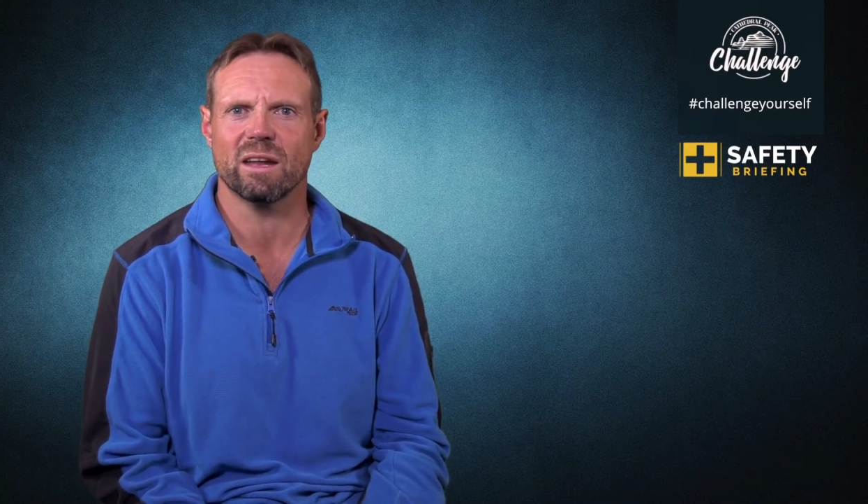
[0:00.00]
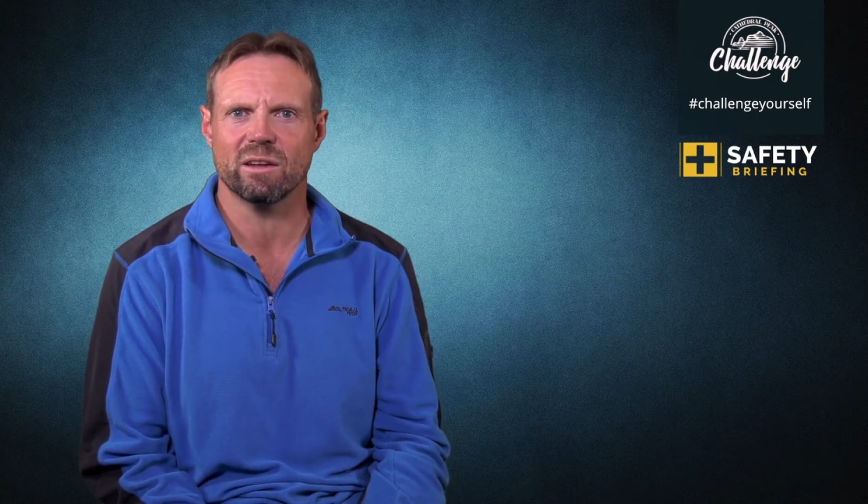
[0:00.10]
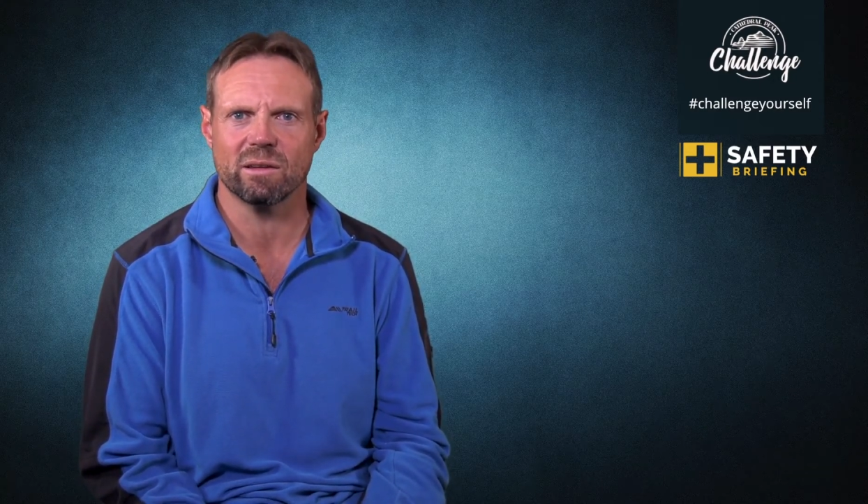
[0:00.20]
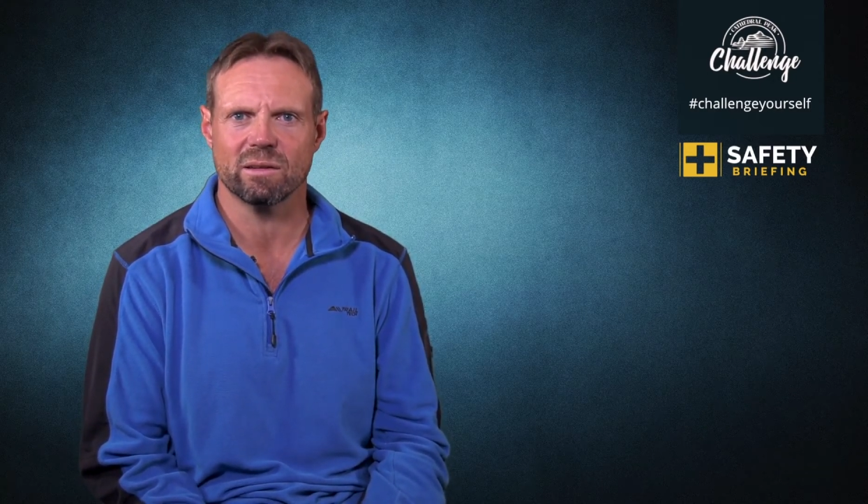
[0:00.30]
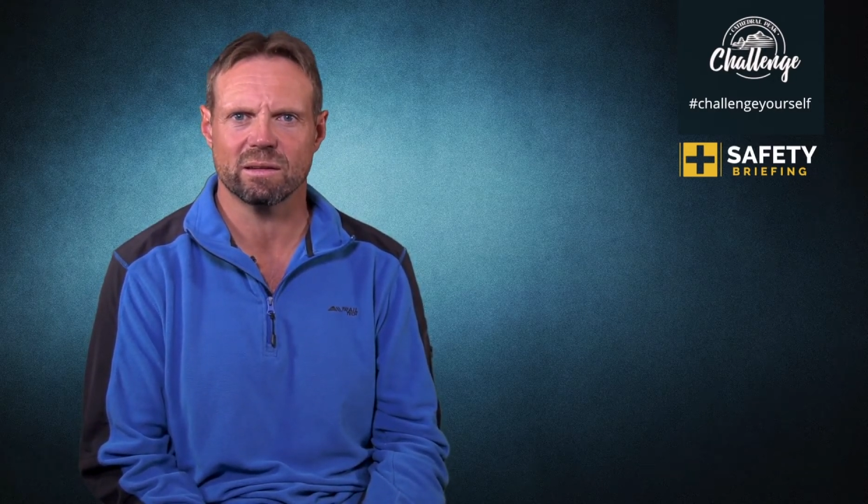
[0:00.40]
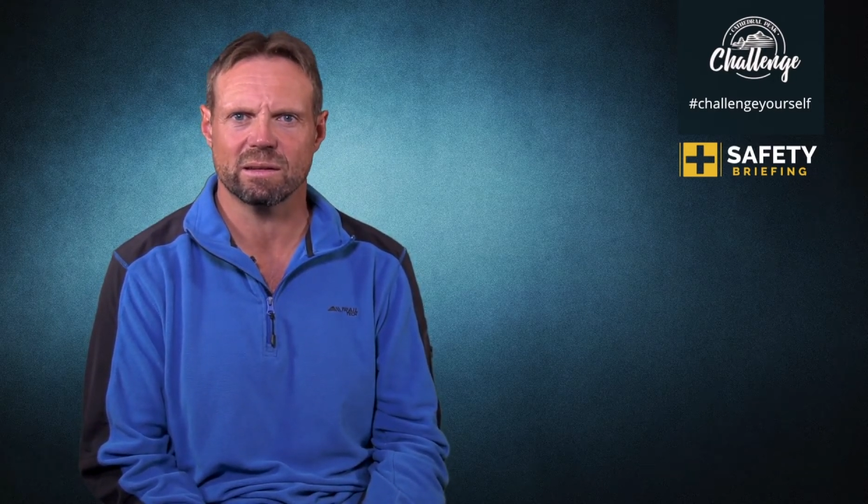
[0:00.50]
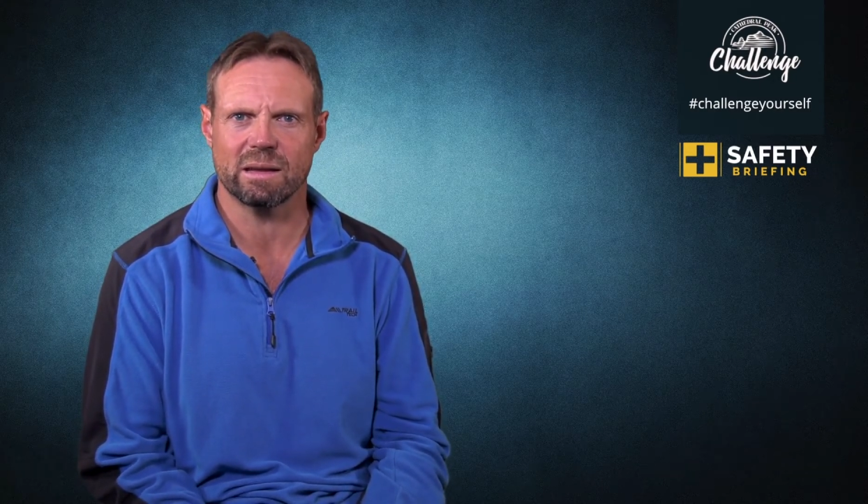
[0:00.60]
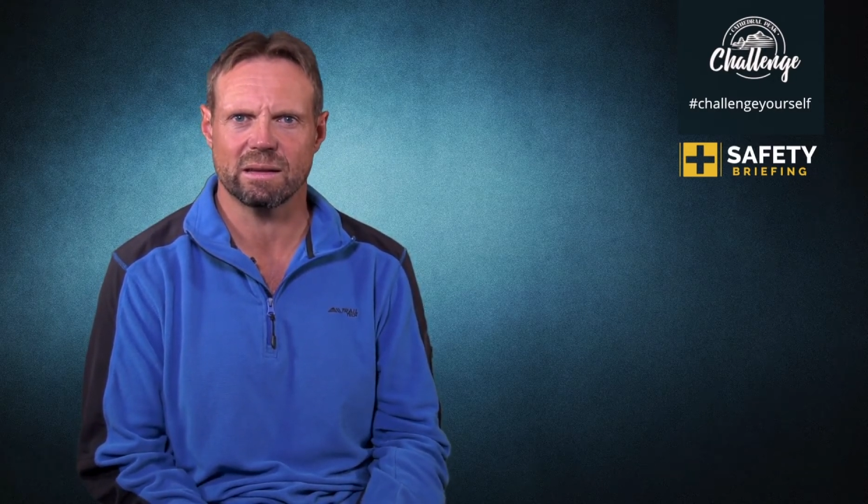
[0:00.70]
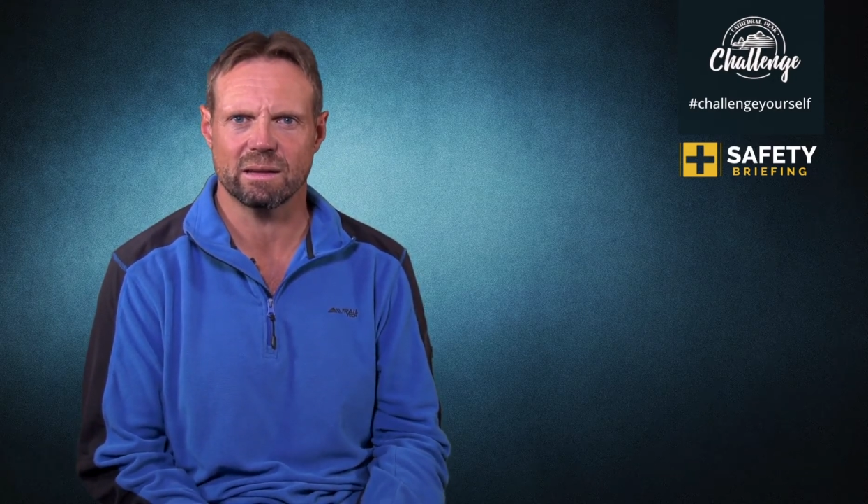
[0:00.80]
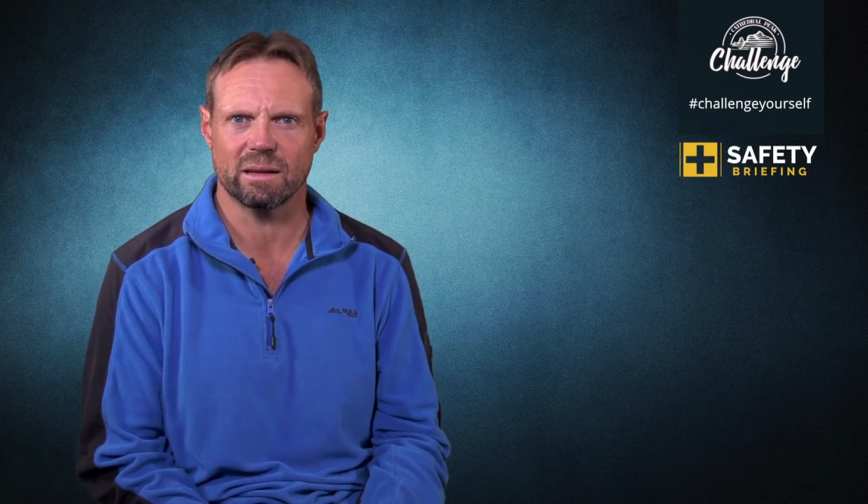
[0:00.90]
and
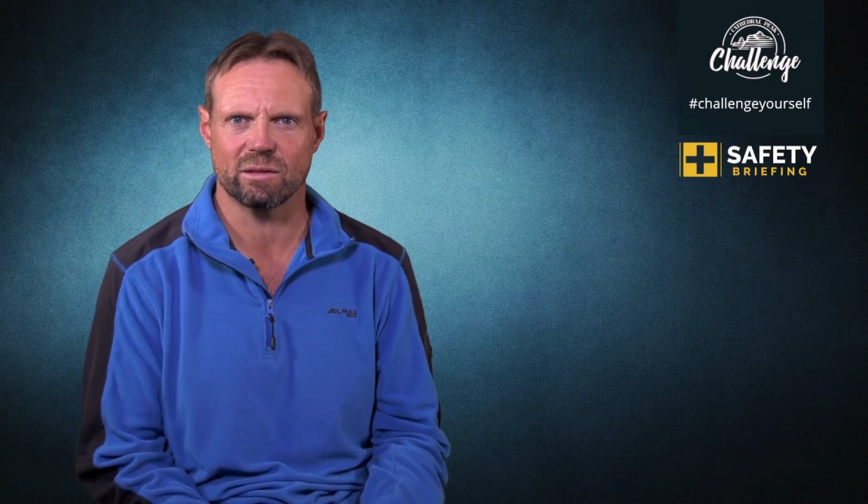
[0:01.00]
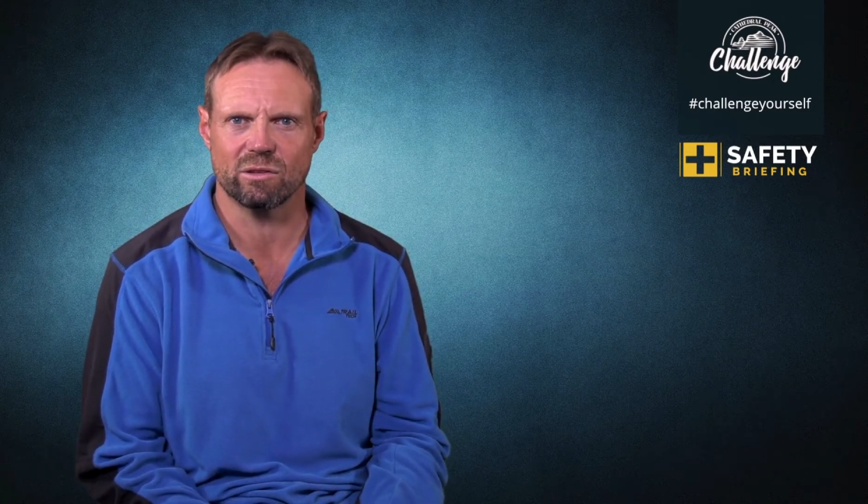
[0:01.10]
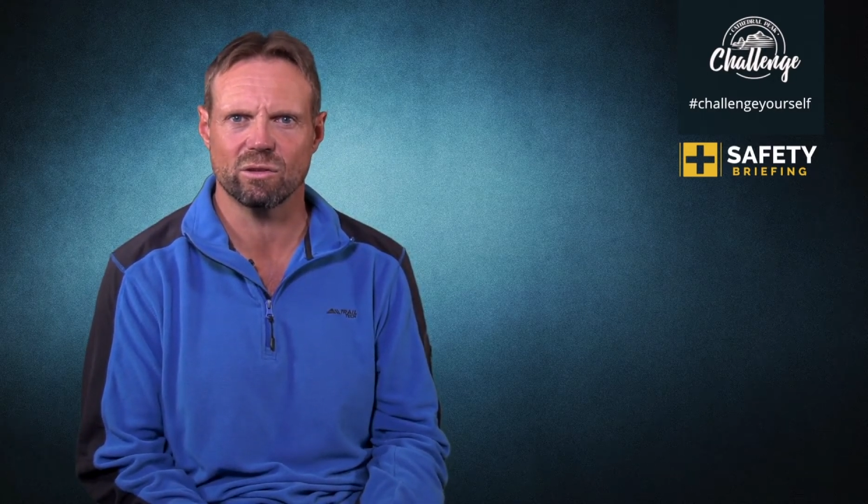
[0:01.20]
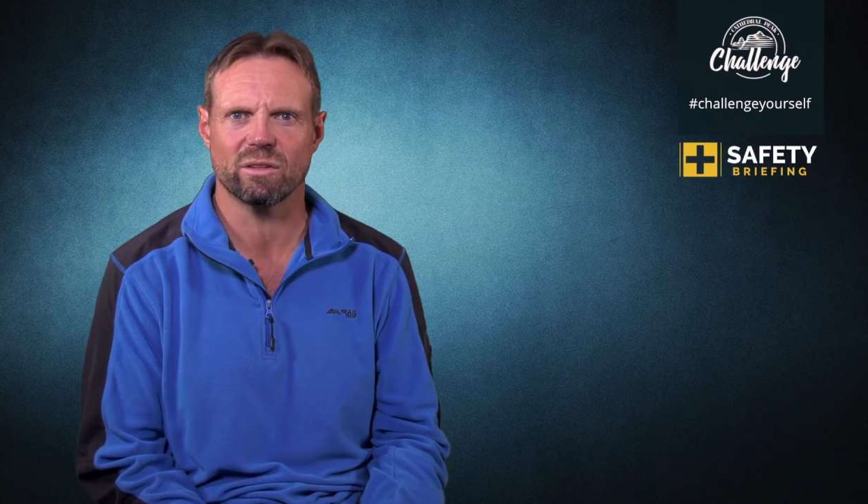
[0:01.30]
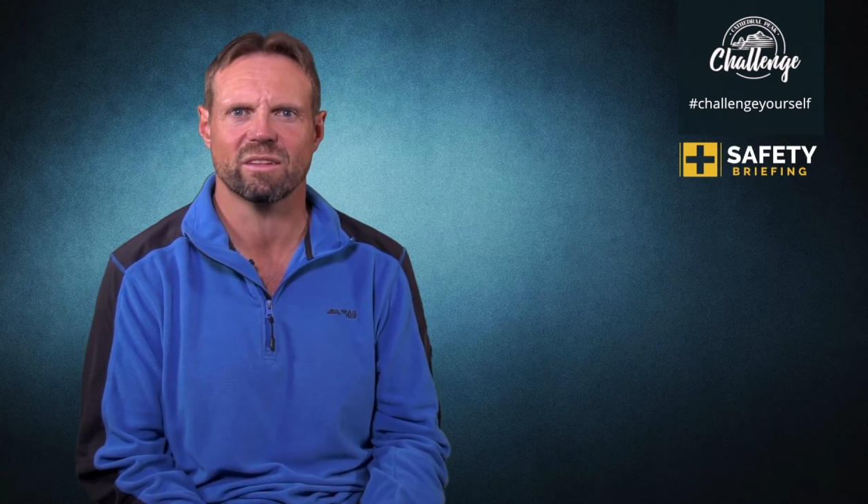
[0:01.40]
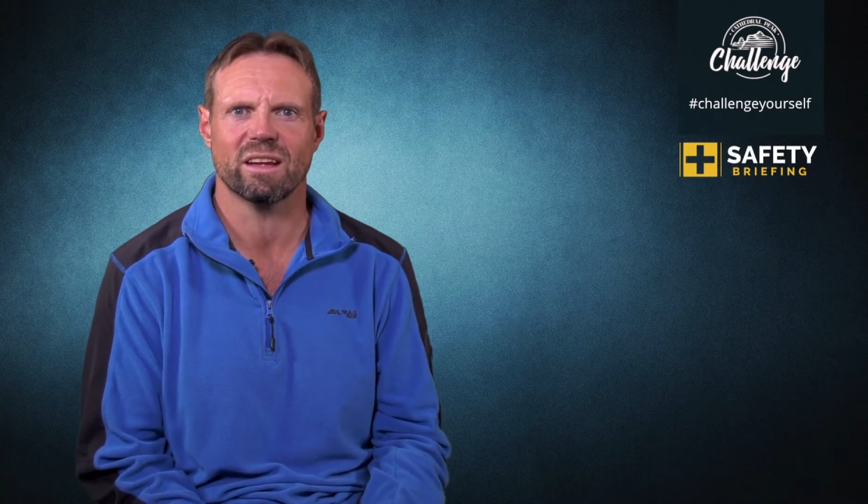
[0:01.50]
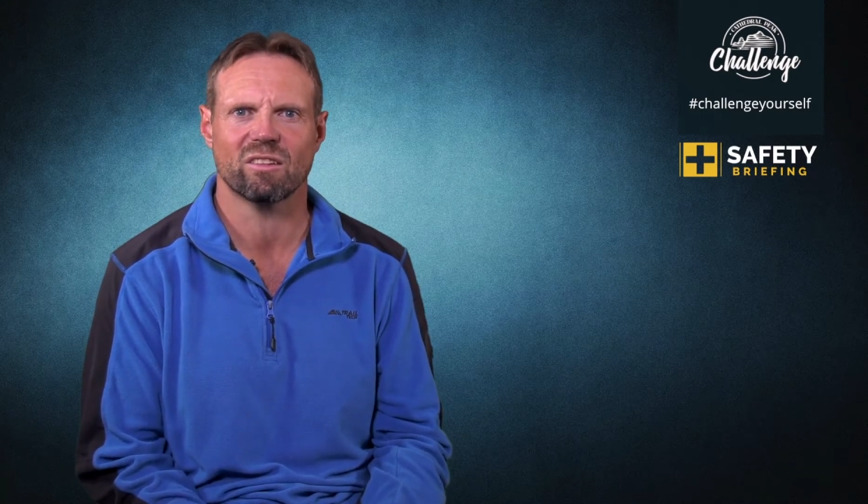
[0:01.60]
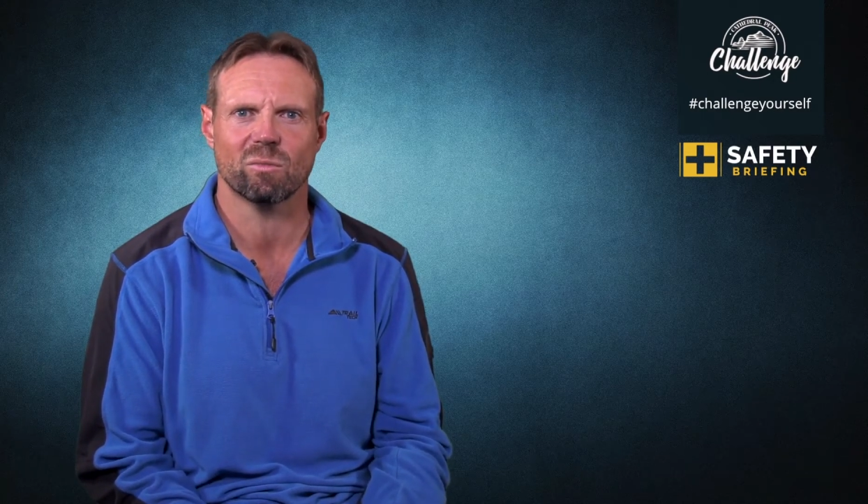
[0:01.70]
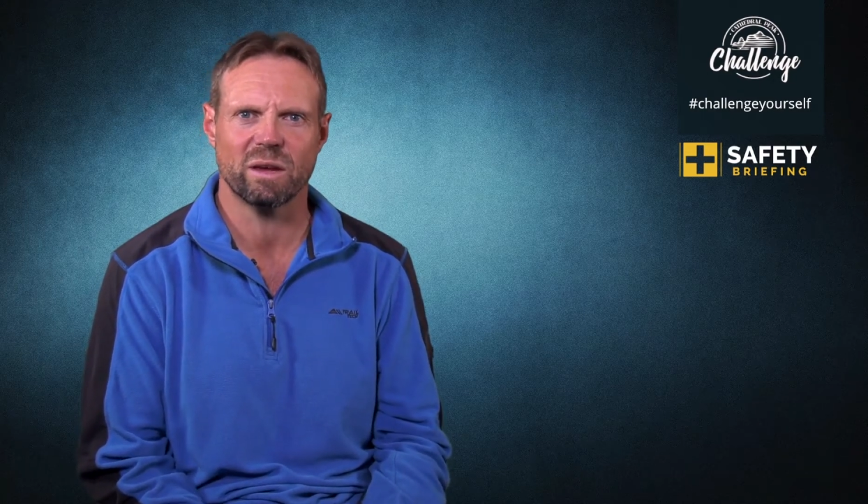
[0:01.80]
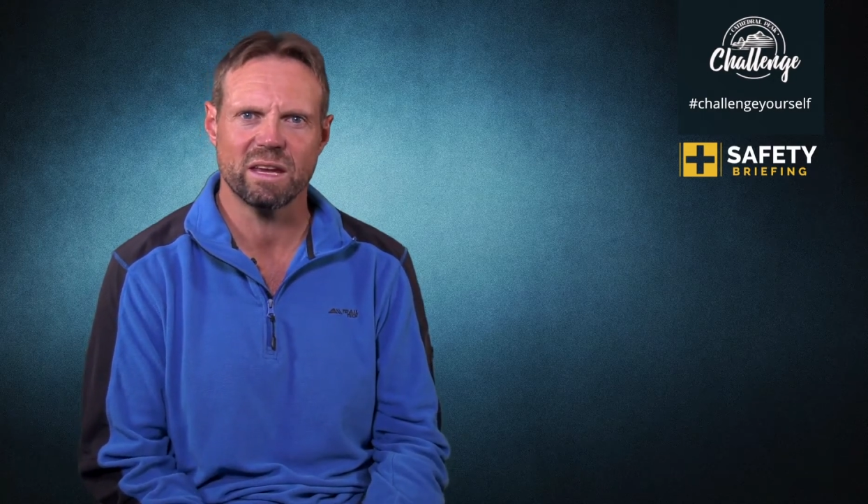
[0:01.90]
do this
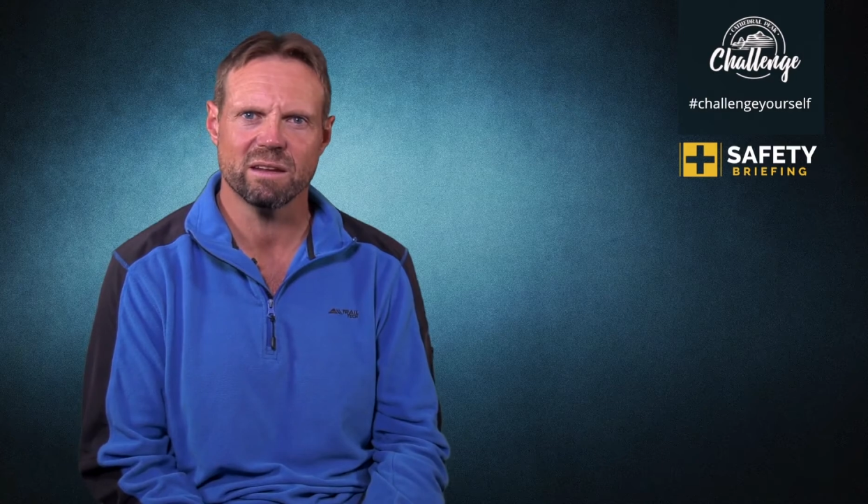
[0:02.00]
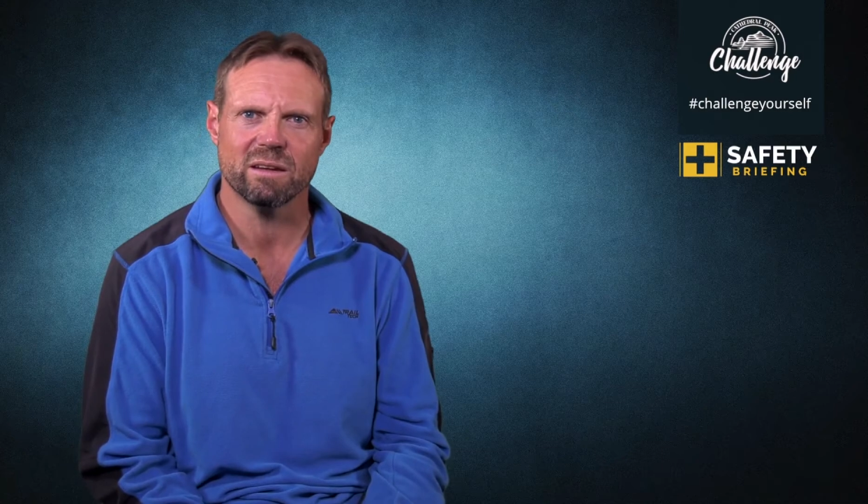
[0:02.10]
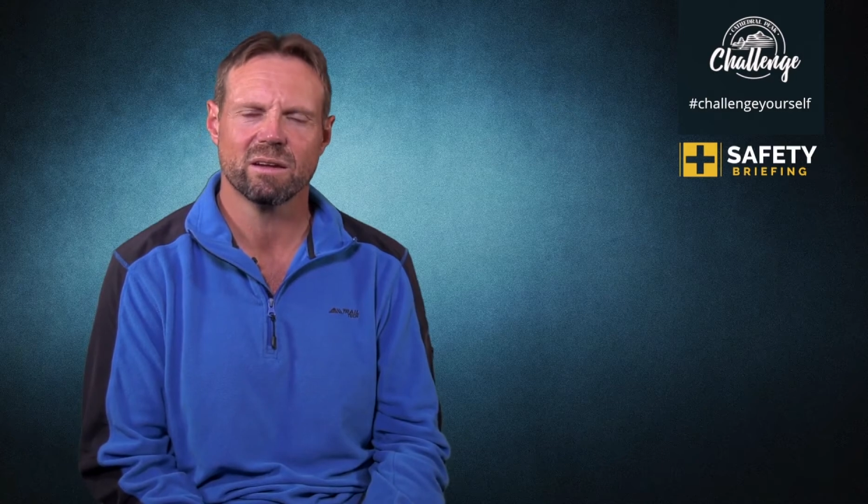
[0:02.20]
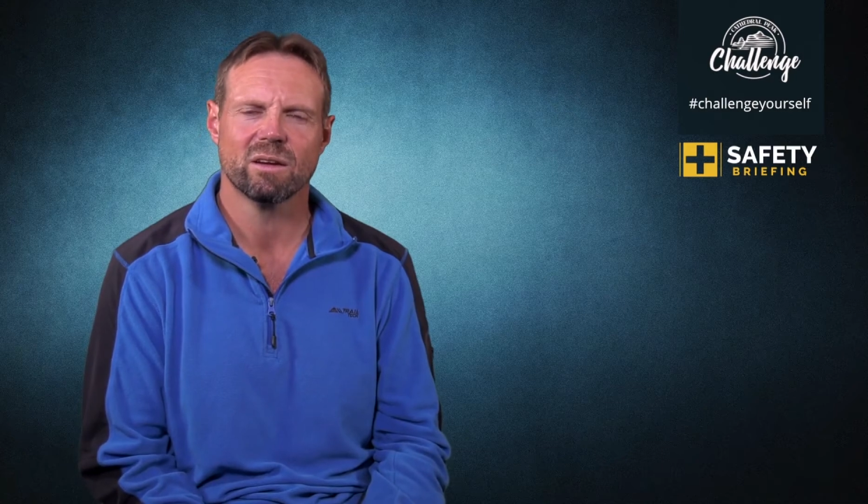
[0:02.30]
at speed.